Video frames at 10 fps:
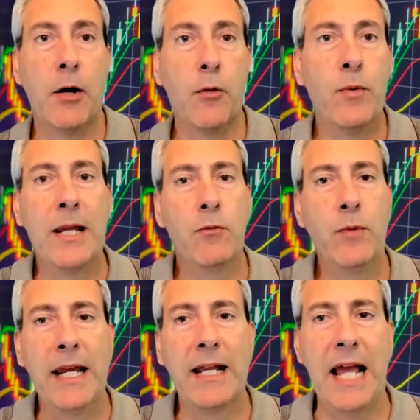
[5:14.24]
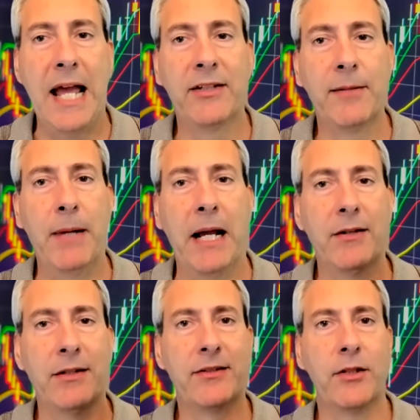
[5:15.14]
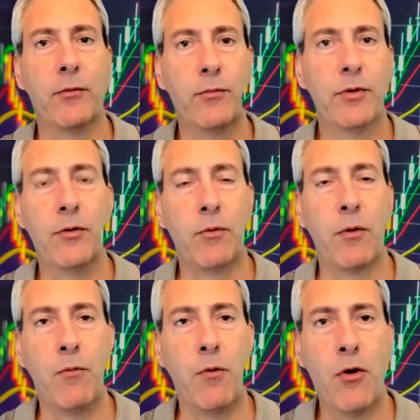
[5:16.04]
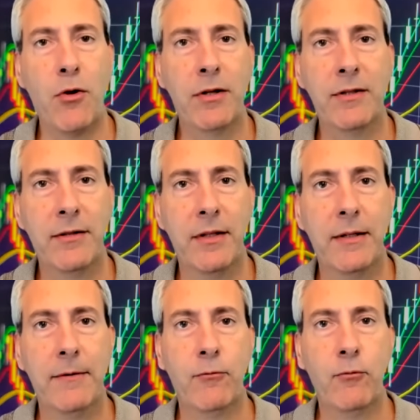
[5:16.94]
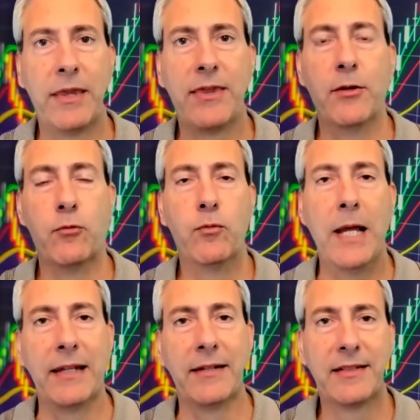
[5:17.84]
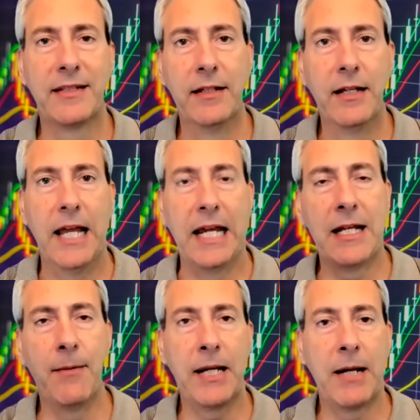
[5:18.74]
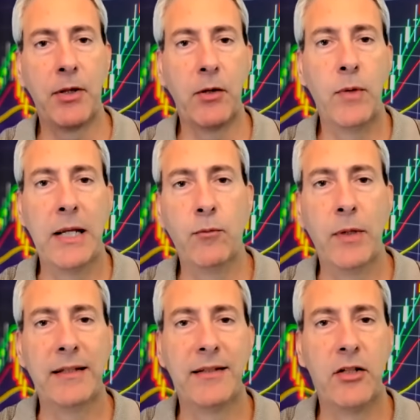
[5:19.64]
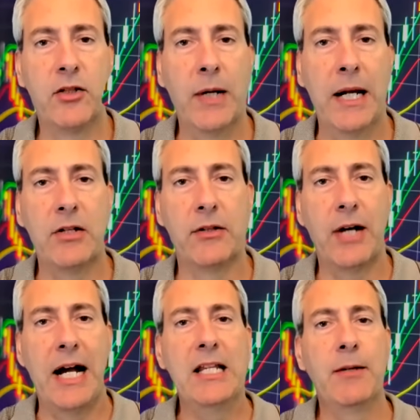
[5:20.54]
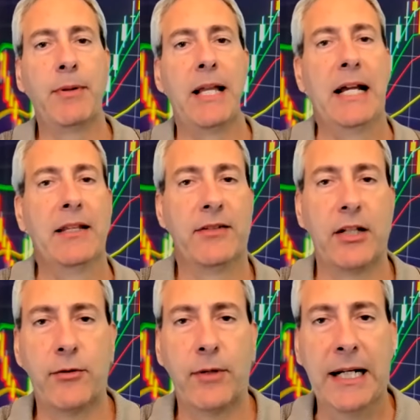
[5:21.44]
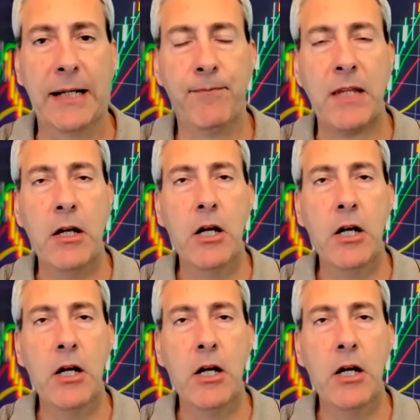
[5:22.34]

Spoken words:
a win-win has to balance the reward with the risk and coming up with a win-win situation. So how do you apply this to trading?